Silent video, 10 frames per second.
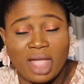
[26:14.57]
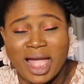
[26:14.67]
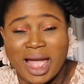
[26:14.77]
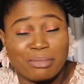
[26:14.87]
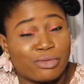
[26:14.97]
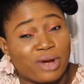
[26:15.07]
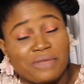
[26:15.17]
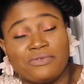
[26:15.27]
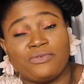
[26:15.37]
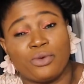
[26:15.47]
I'm
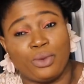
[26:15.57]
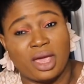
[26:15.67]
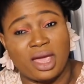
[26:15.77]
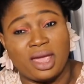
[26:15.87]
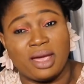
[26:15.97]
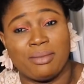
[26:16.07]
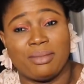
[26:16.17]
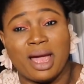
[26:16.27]
grateful for where I am.